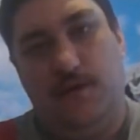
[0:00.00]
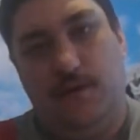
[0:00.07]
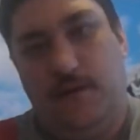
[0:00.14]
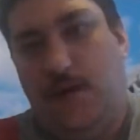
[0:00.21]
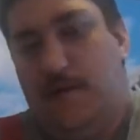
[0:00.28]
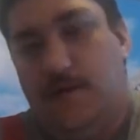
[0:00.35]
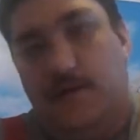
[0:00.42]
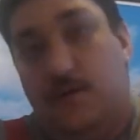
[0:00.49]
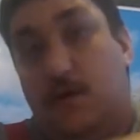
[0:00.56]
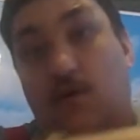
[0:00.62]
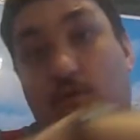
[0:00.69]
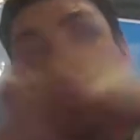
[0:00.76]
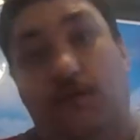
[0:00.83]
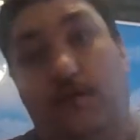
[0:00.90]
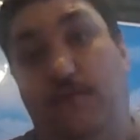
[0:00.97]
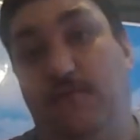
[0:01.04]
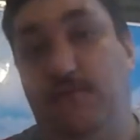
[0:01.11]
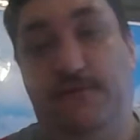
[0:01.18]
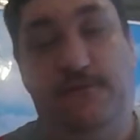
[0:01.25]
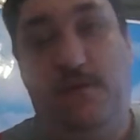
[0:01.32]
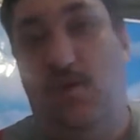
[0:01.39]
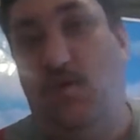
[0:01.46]
That is a whole other
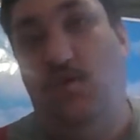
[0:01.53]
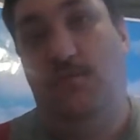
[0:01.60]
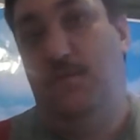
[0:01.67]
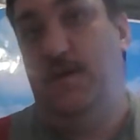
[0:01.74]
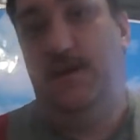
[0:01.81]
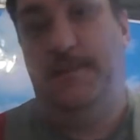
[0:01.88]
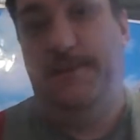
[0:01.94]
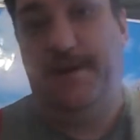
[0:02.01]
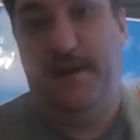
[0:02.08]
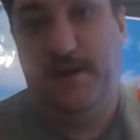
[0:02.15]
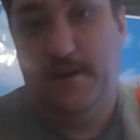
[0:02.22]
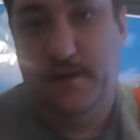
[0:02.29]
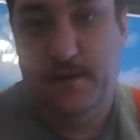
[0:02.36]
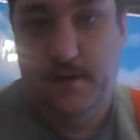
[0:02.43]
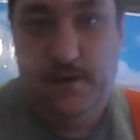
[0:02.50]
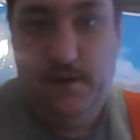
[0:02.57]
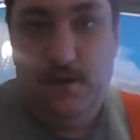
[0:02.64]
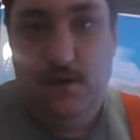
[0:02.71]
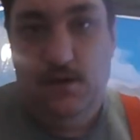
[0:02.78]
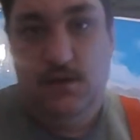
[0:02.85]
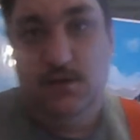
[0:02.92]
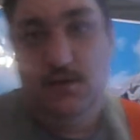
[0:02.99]
vlog, maybe.
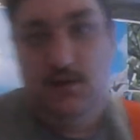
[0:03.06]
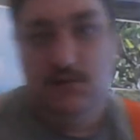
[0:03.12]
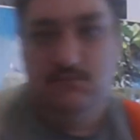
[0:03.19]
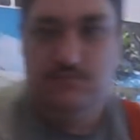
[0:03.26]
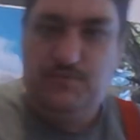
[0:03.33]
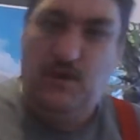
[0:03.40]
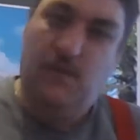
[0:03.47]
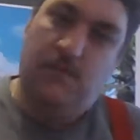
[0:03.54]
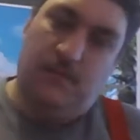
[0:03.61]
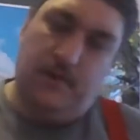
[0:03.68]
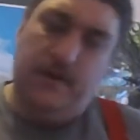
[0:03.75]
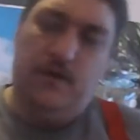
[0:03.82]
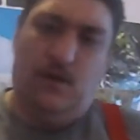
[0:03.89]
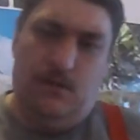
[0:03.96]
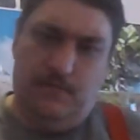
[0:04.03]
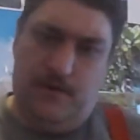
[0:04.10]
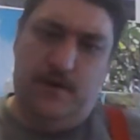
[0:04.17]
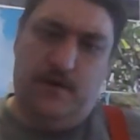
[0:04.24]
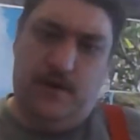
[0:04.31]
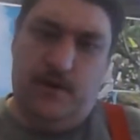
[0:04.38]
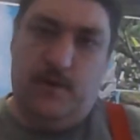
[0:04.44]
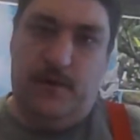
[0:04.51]
Probably not, but
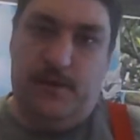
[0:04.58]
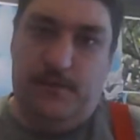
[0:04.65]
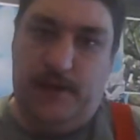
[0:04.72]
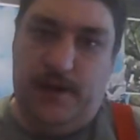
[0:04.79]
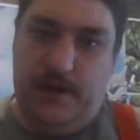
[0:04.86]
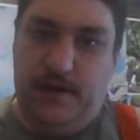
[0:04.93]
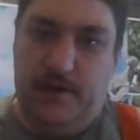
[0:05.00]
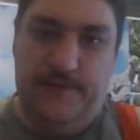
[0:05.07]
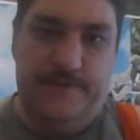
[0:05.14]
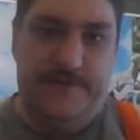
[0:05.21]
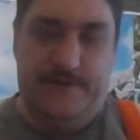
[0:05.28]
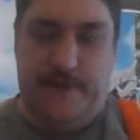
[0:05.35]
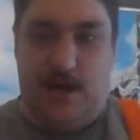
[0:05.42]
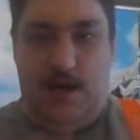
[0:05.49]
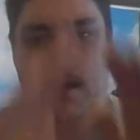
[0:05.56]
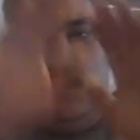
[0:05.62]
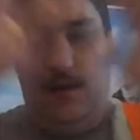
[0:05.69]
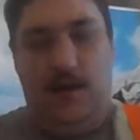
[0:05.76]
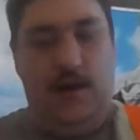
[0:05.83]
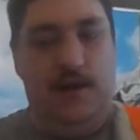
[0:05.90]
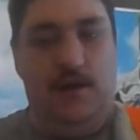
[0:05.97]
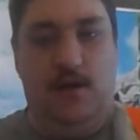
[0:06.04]
you know what I mean. That
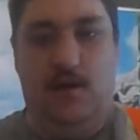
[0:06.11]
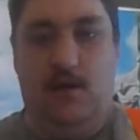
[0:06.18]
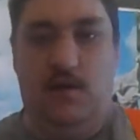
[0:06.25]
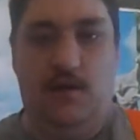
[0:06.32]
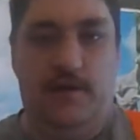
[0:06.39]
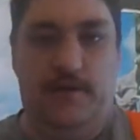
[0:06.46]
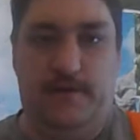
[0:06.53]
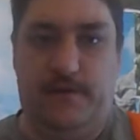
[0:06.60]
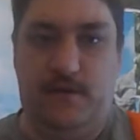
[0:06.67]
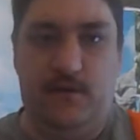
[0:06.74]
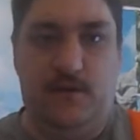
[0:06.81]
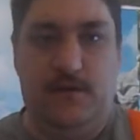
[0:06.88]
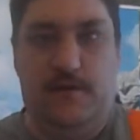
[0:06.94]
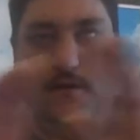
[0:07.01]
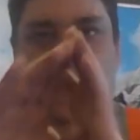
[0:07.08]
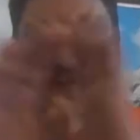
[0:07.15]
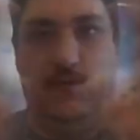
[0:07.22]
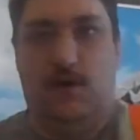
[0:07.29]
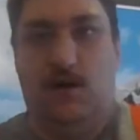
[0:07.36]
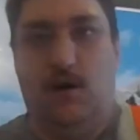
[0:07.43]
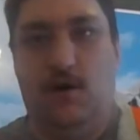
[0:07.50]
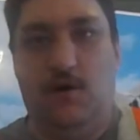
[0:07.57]
I could go into a
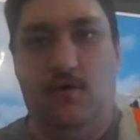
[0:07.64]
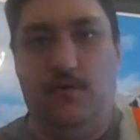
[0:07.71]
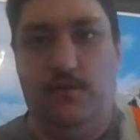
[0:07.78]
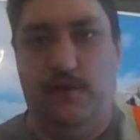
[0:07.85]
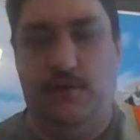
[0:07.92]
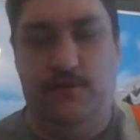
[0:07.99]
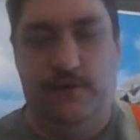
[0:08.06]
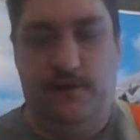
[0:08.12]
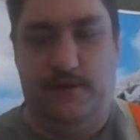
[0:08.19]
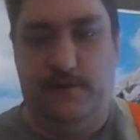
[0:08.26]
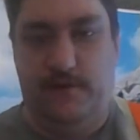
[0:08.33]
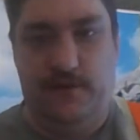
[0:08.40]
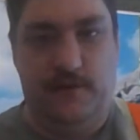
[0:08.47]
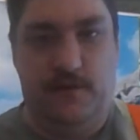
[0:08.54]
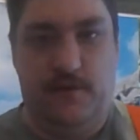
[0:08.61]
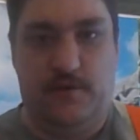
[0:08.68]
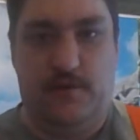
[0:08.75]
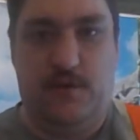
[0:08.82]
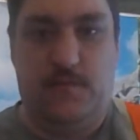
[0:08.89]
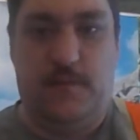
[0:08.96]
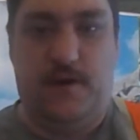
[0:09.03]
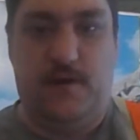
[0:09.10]
whole new discussion
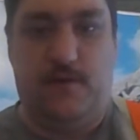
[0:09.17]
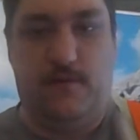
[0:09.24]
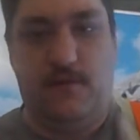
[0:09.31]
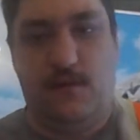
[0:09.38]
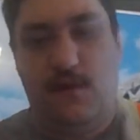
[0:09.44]
about.